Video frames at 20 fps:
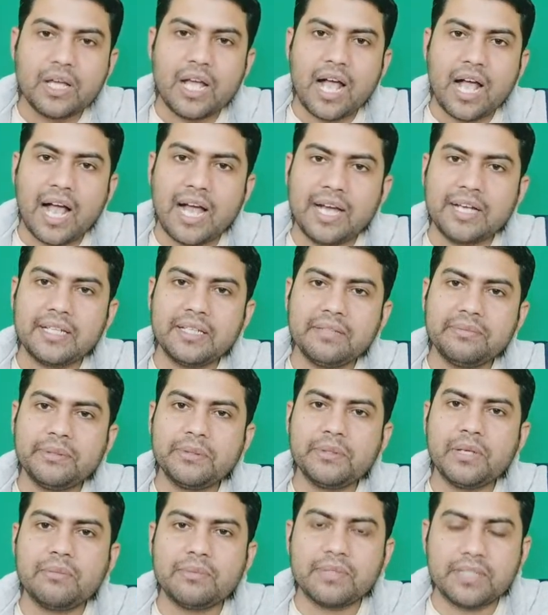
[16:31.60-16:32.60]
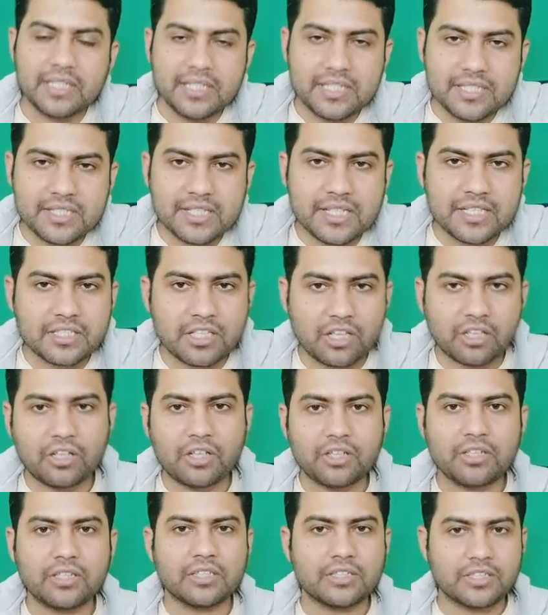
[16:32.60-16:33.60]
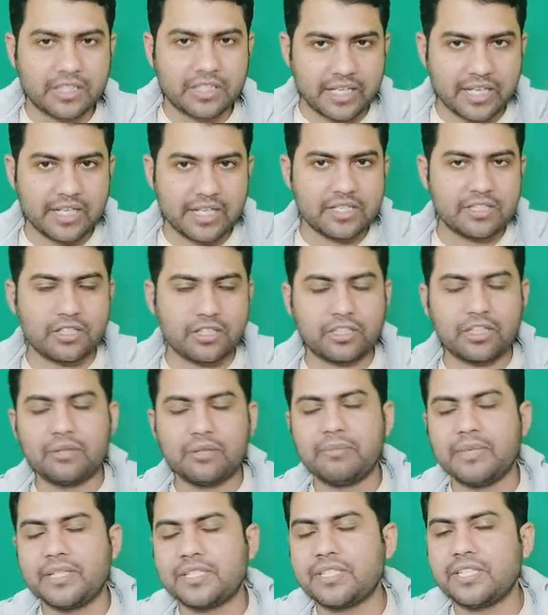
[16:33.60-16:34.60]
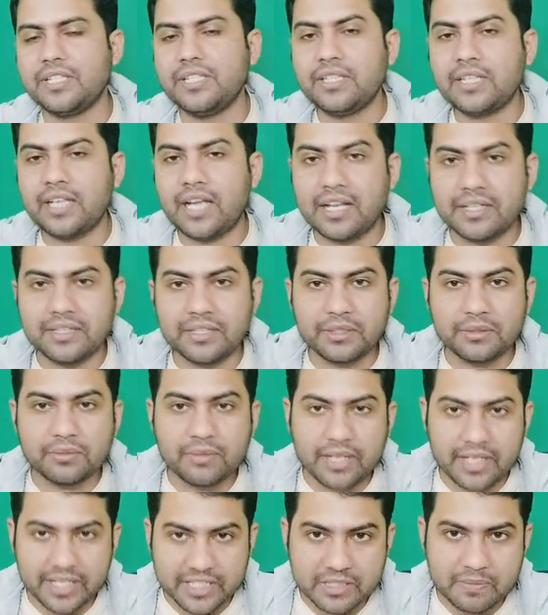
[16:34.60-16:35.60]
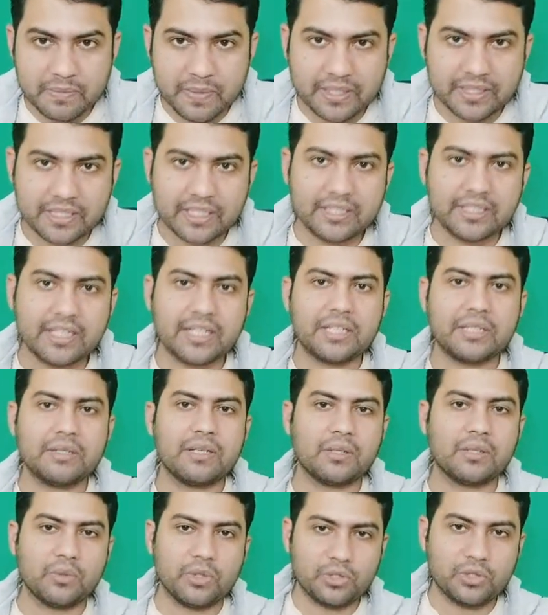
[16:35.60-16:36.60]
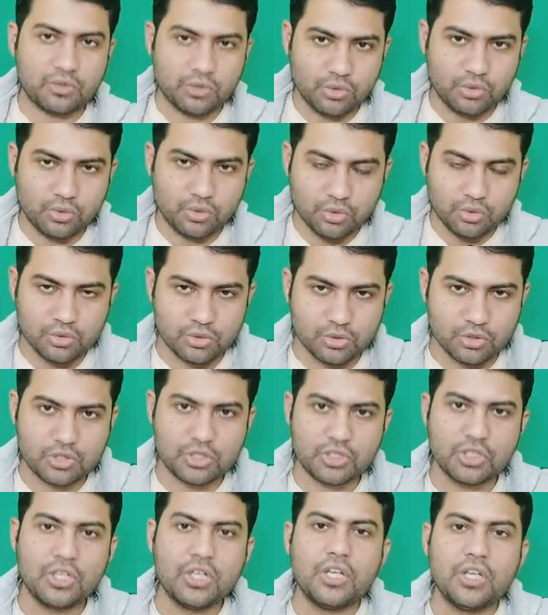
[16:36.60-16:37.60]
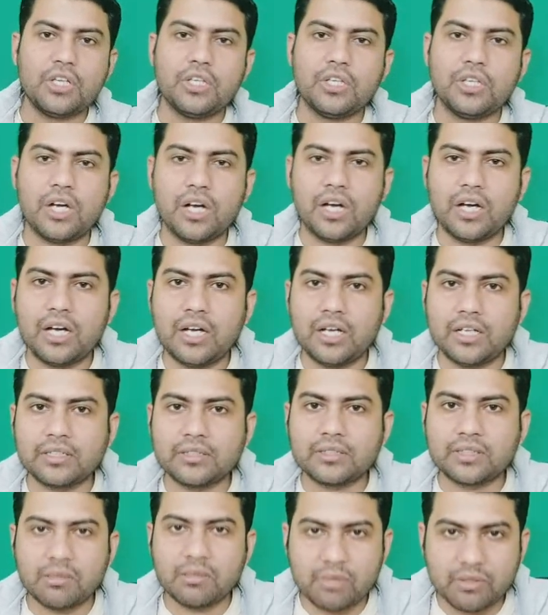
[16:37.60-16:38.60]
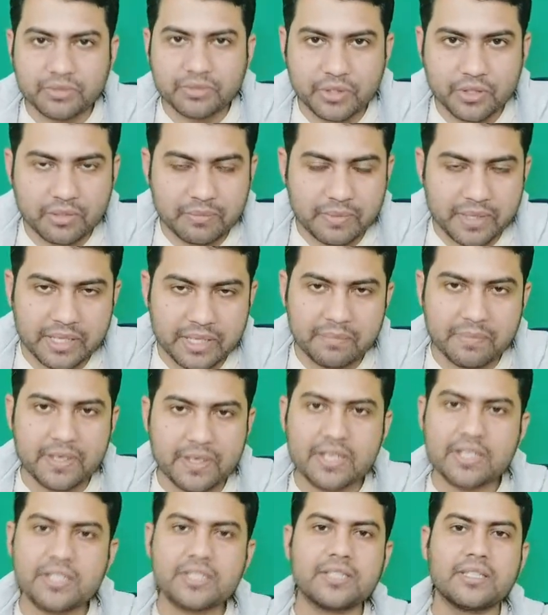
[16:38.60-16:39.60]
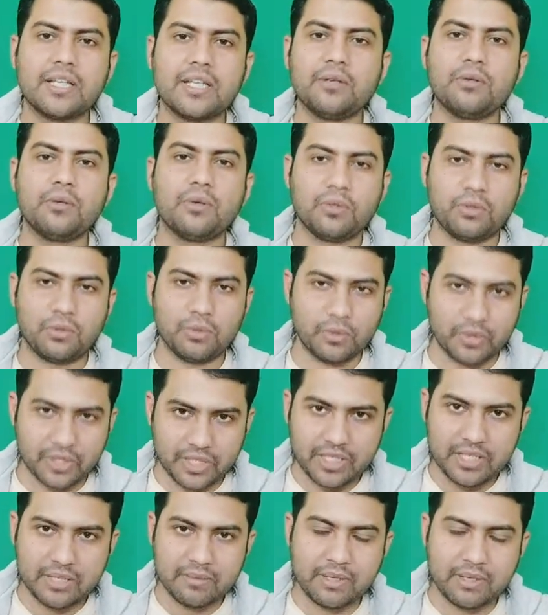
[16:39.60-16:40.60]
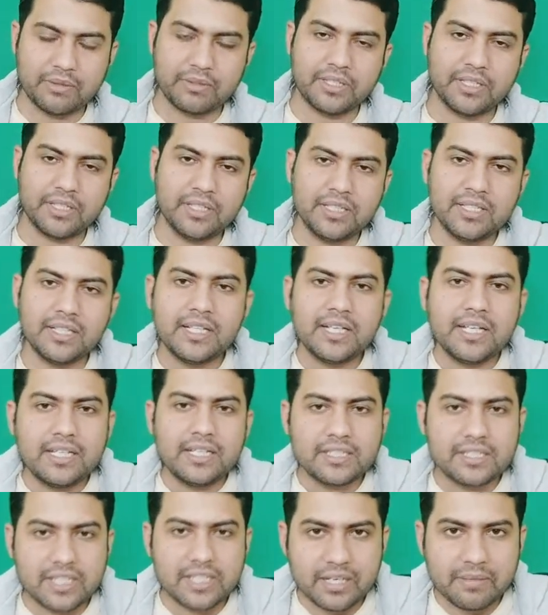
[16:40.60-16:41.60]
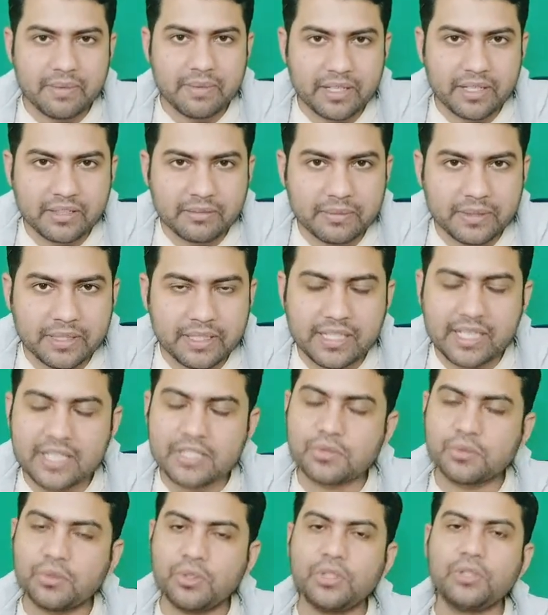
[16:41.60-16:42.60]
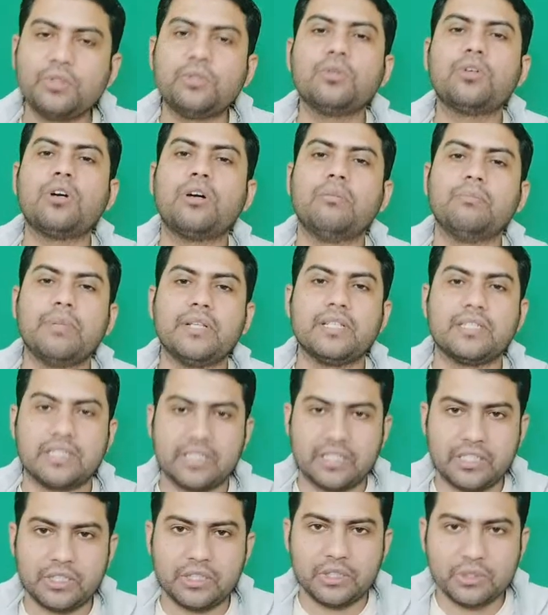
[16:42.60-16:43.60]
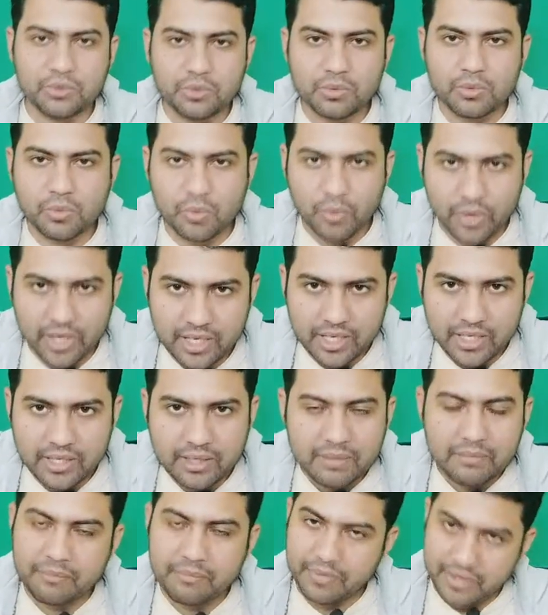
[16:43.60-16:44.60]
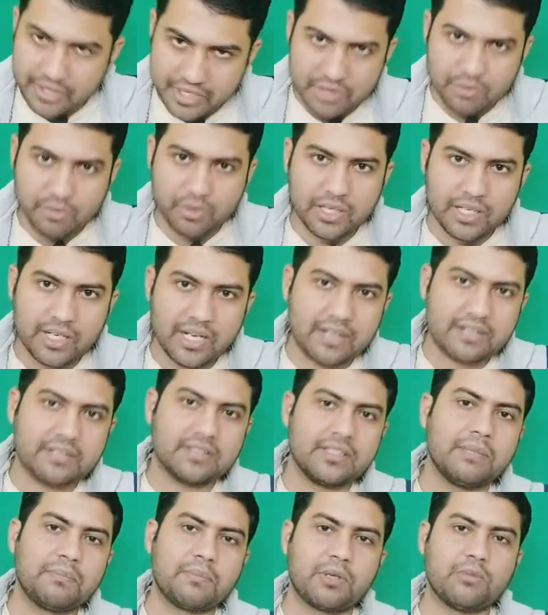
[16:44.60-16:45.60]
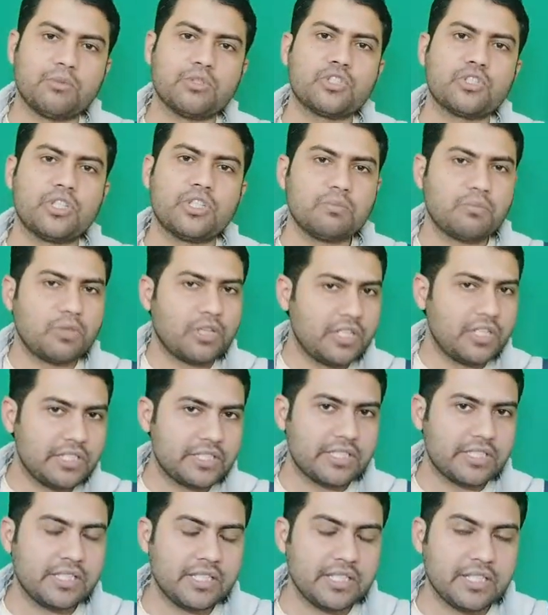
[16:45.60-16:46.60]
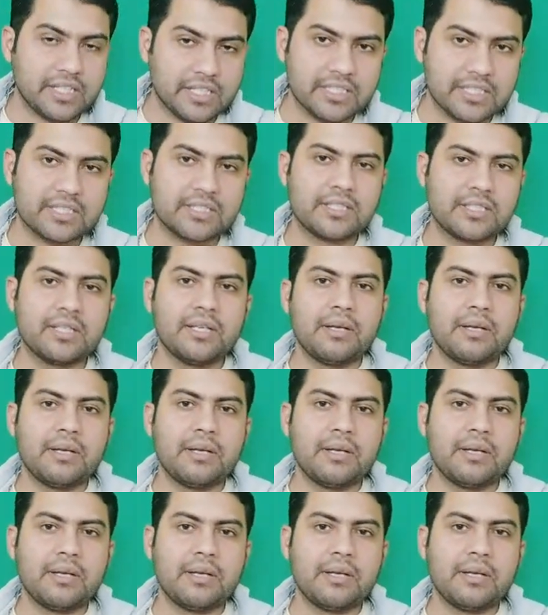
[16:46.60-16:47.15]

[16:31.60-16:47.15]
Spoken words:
and if you have reached a certain scale, certain basic, and you are expecting that you are going to lose some of your benefits, then don't worry about it. State Bank of India is going to compensate you well, very well, and the promotion policy is